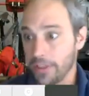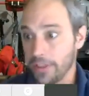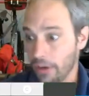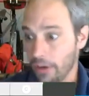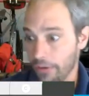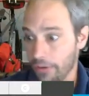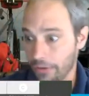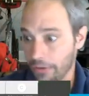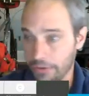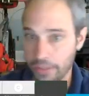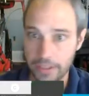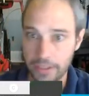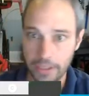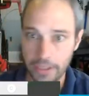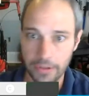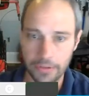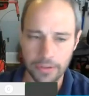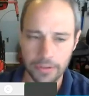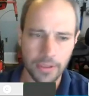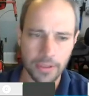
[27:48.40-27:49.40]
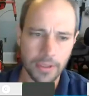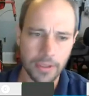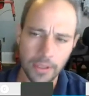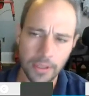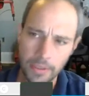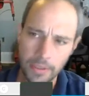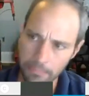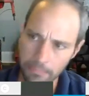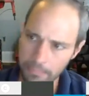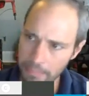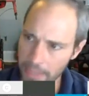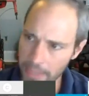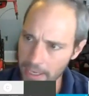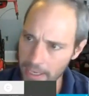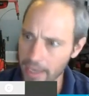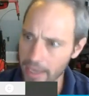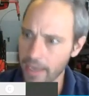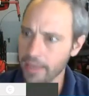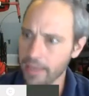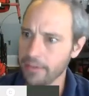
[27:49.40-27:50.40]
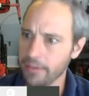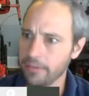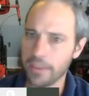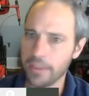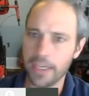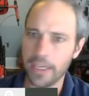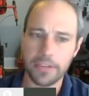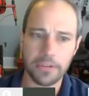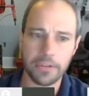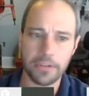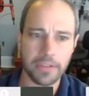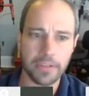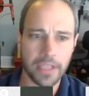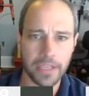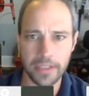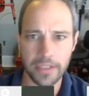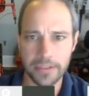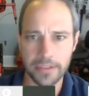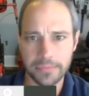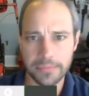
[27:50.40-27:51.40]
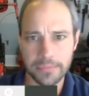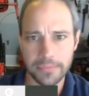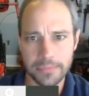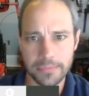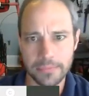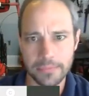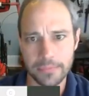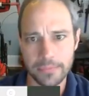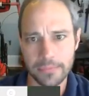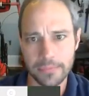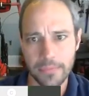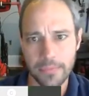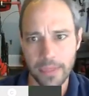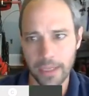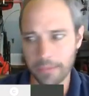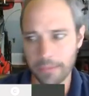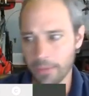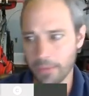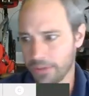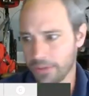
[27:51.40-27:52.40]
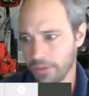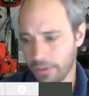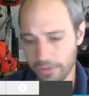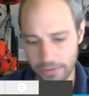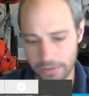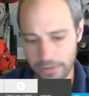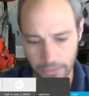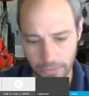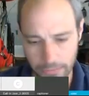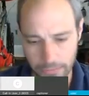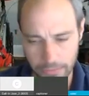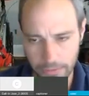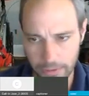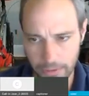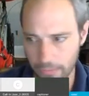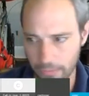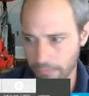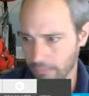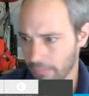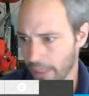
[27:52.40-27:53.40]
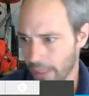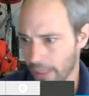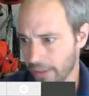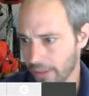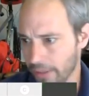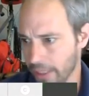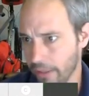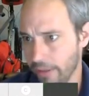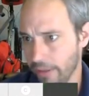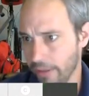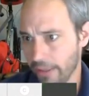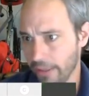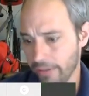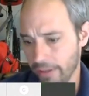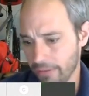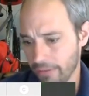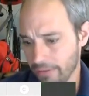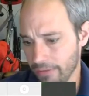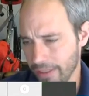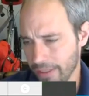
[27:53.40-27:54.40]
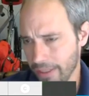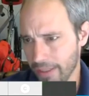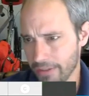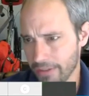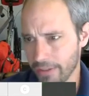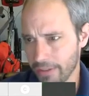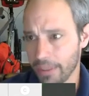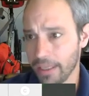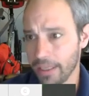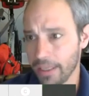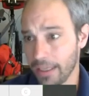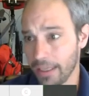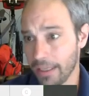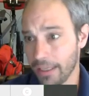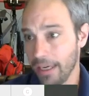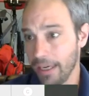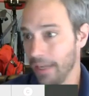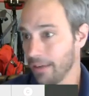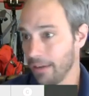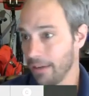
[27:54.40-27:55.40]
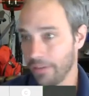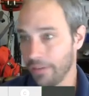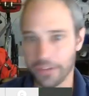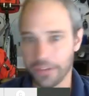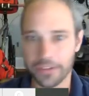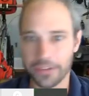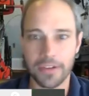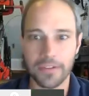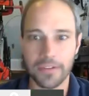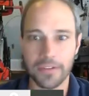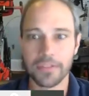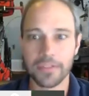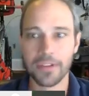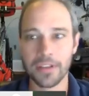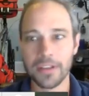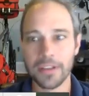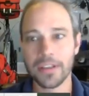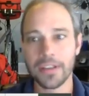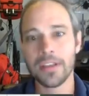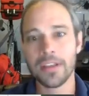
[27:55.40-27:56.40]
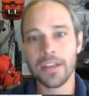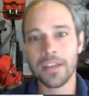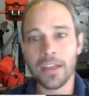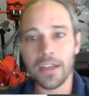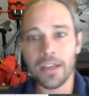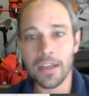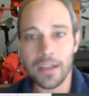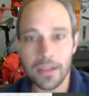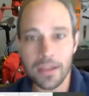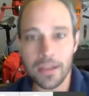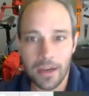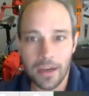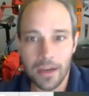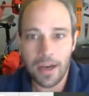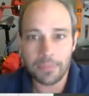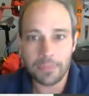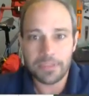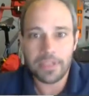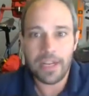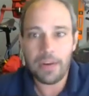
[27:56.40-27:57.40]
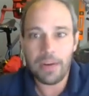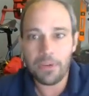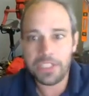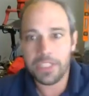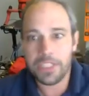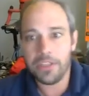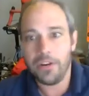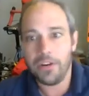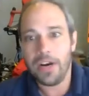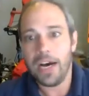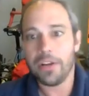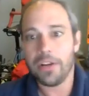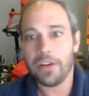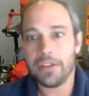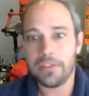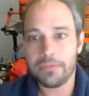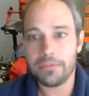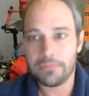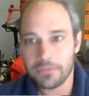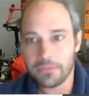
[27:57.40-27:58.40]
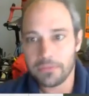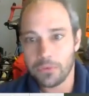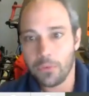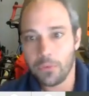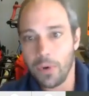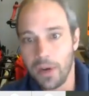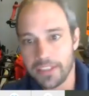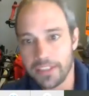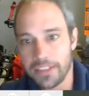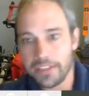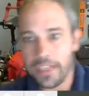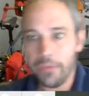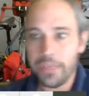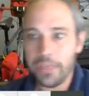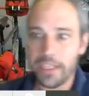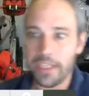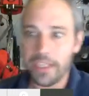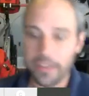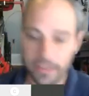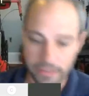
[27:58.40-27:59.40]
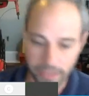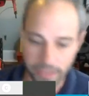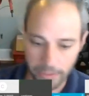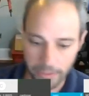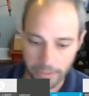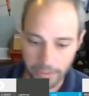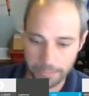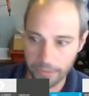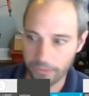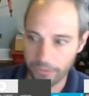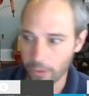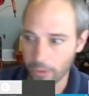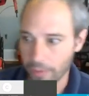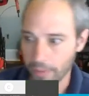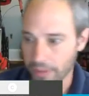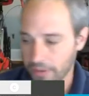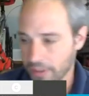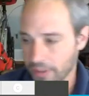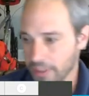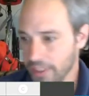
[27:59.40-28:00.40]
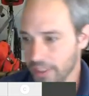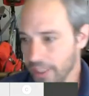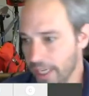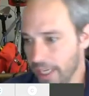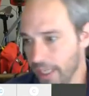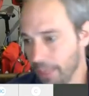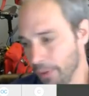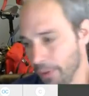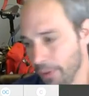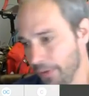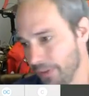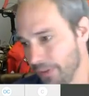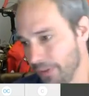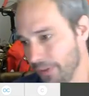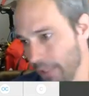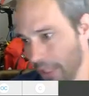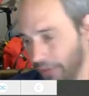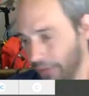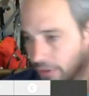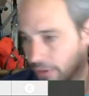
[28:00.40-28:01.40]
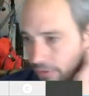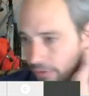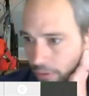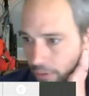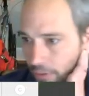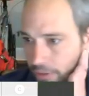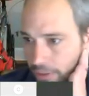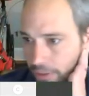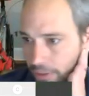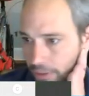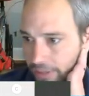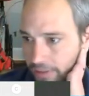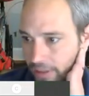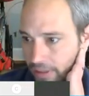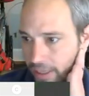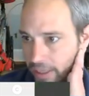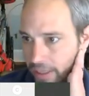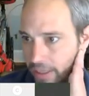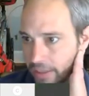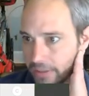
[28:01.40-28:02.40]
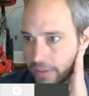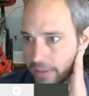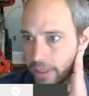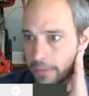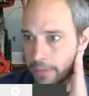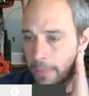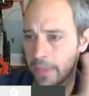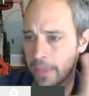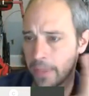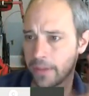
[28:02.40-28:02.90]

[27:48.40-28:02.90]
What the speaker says: into all those details, but we're not doing that here. And most students don't bother getting into that because they don't really care to, but I love this stuff. So now once you know how it works, then we need to determine its performance, because you can't improve something if you don't know what the baseline is, right?